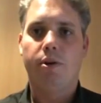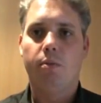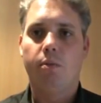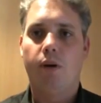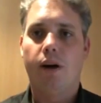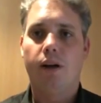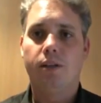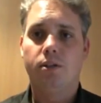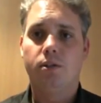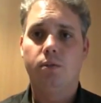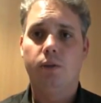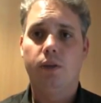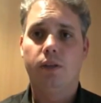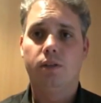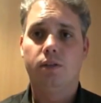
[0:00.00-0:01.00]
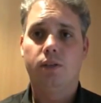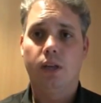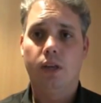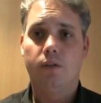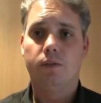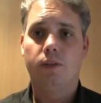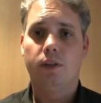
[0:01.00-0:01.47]
in mind when
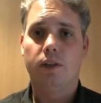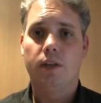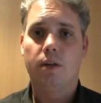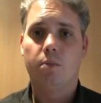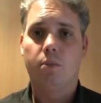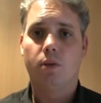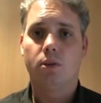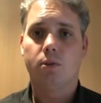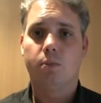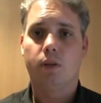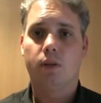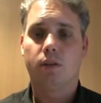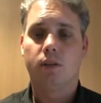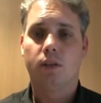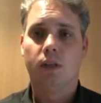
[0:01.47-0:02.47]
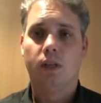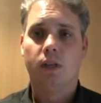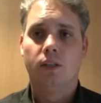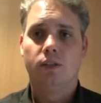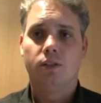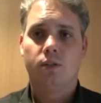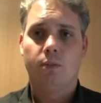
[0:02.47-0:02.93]
telephoning a prospect.
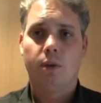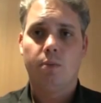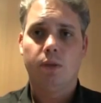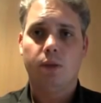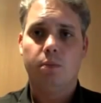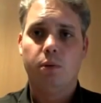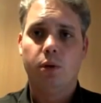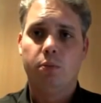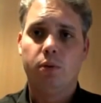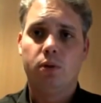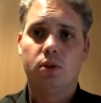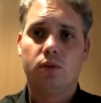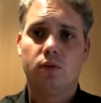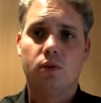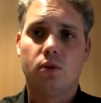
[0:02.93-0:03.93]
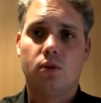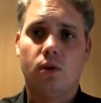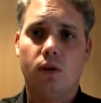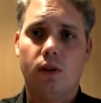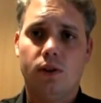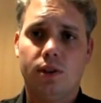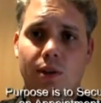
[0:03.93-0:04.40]
Just remember, the purpose of the
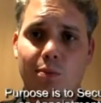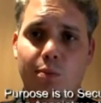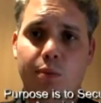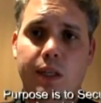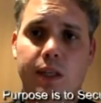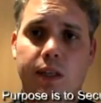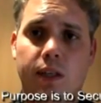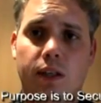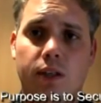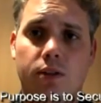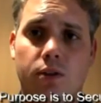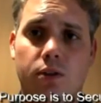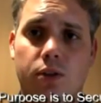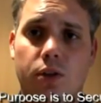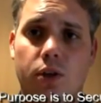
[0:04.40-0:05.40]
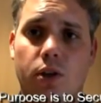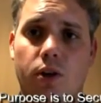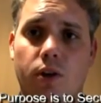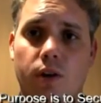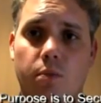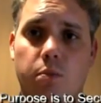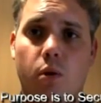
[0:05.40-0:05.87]
call is simply to
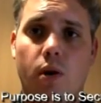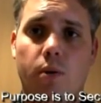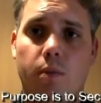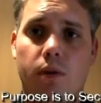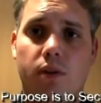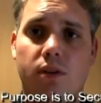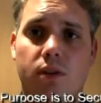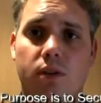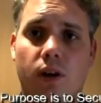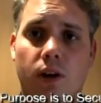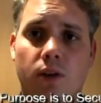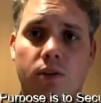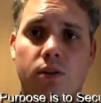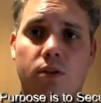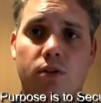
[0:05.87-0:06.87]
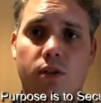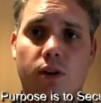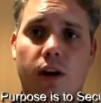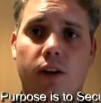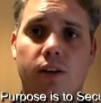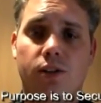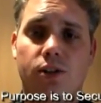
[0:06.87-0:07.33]
secure an appointment. Don't
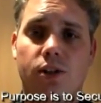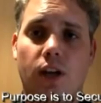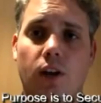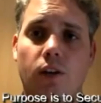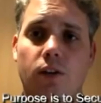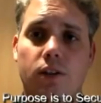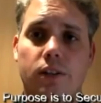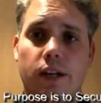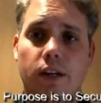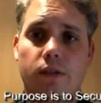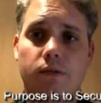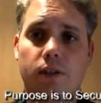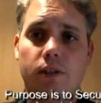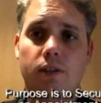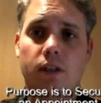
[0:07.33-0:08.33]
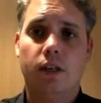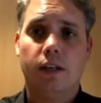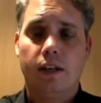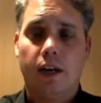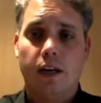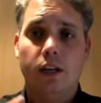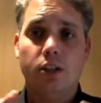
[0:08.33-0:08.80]
try and sell on the telephone
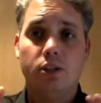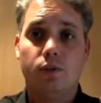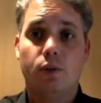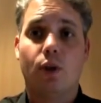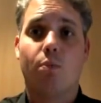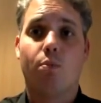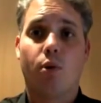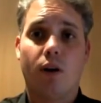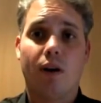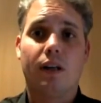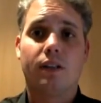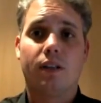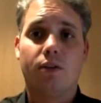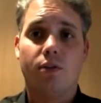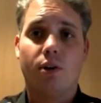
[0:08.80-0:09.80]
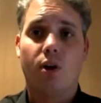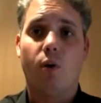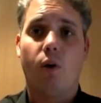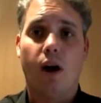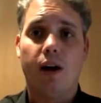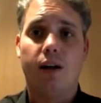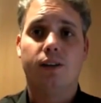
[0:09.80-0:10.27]
unless you've got a product that
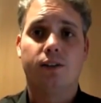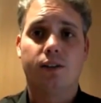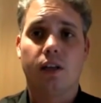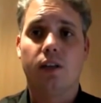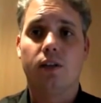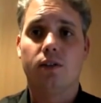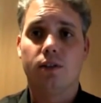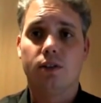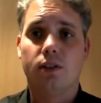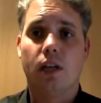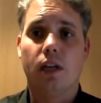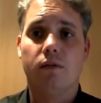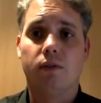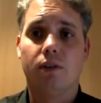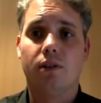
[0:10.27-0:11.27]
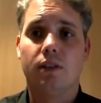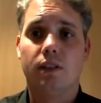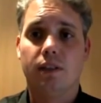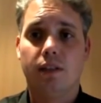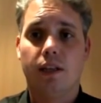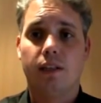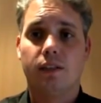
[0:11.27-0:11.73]
requires selling on the telephone,
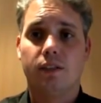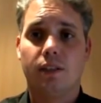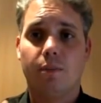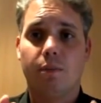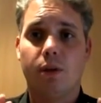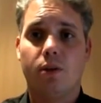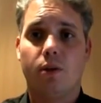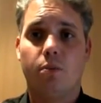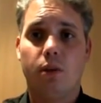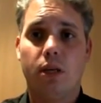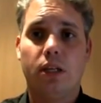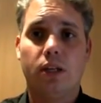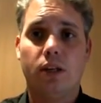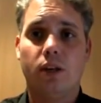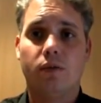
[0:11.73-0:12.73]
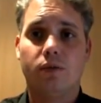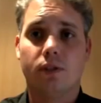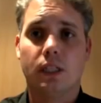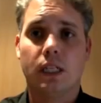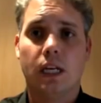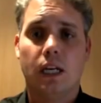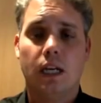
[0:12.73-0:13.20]
and that's something completely
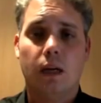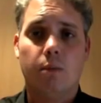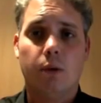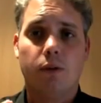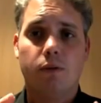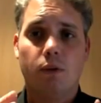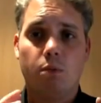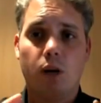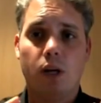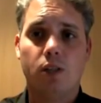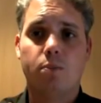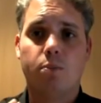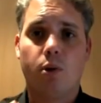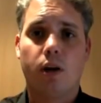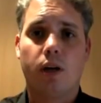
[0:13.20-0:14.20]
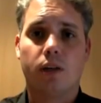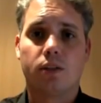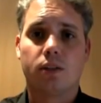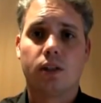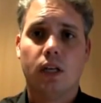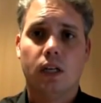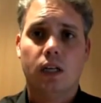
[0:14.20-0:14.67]
different. But for most
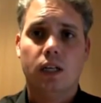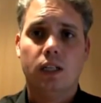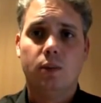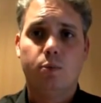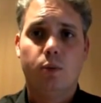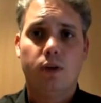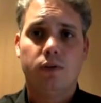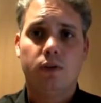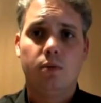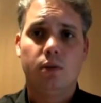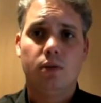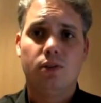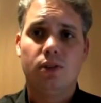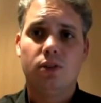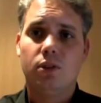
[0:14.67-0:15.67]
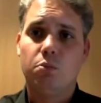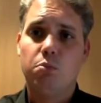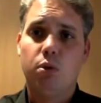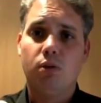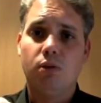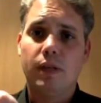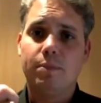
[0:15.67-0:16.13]
products, it's preferable just to
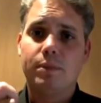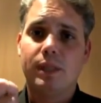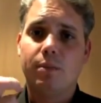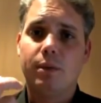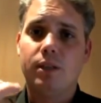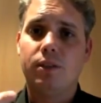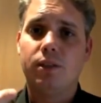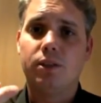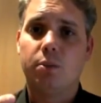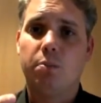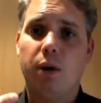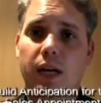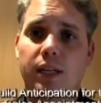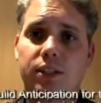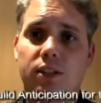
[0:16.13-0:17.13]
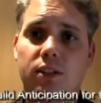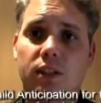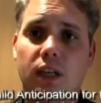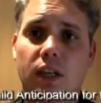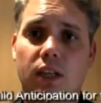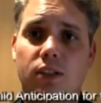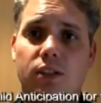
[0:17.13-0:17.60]
build up some anticipation
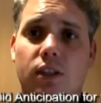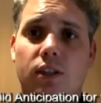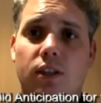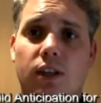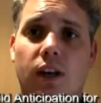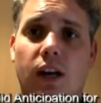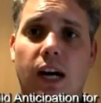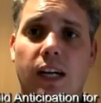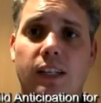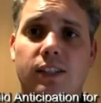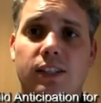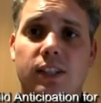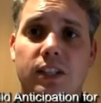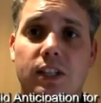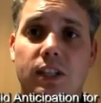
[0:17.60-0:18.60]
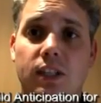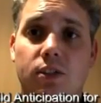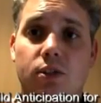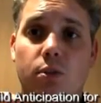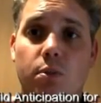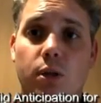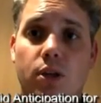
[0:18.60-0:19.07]
so that the client's eager
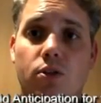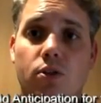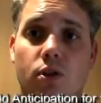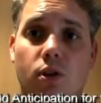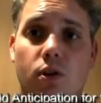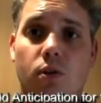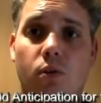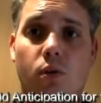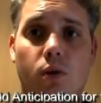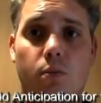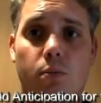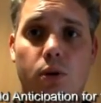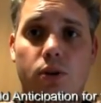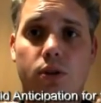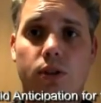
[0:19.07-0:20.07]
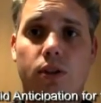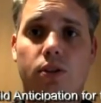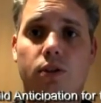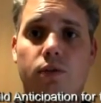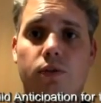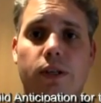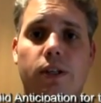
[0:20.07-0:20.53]
to meet you or the person that
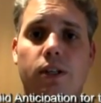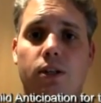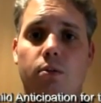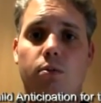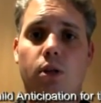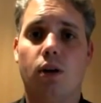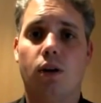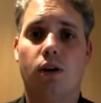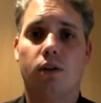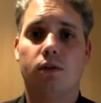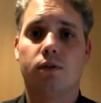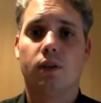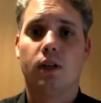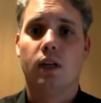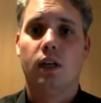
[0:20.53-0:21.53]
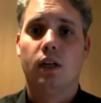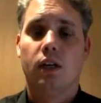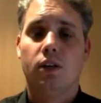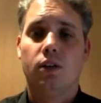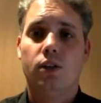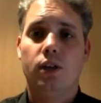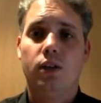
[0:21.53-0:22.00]
you're phoning on behalf.
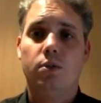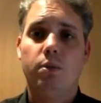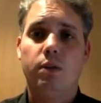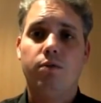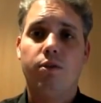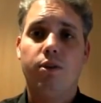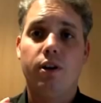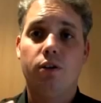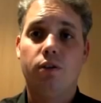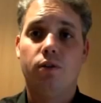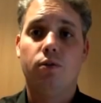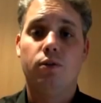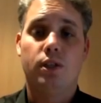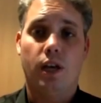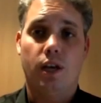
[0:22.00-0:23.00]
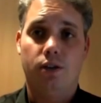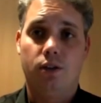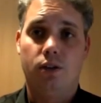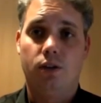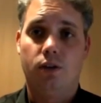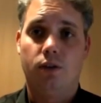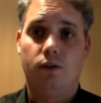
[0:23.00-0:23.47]
You need to be very
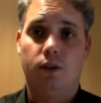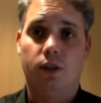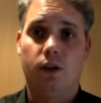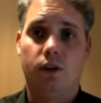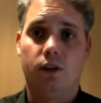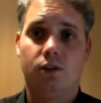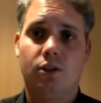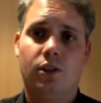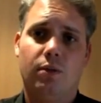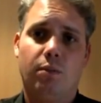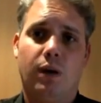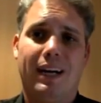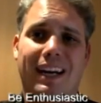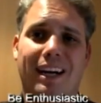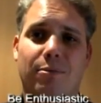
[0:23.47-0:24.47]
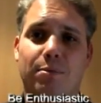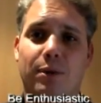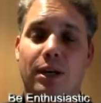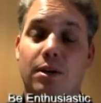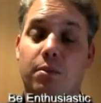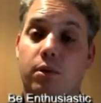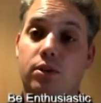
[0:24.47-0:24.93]
enthusiastic on the phone, and so it might help
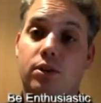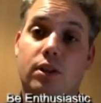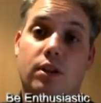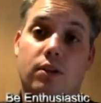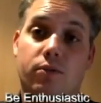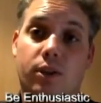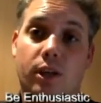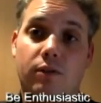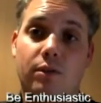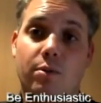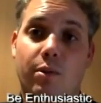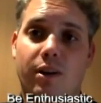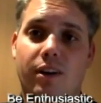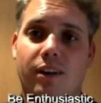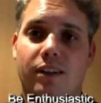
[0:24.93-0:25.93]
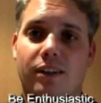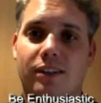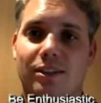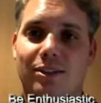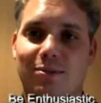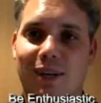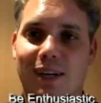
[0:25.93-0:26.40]
by sitting in front of a mirror,
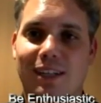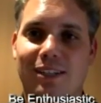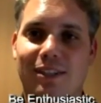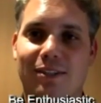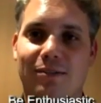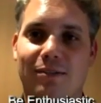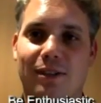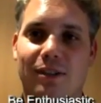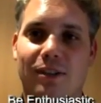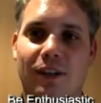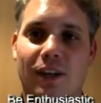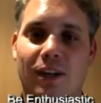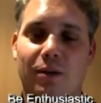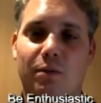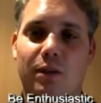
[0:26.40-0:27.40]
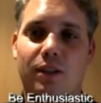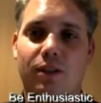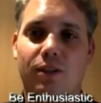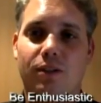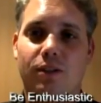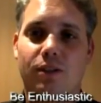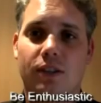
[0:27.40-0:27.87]
smiling on the phone,
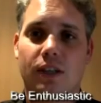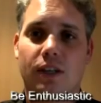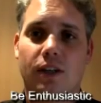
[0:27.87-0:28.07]
because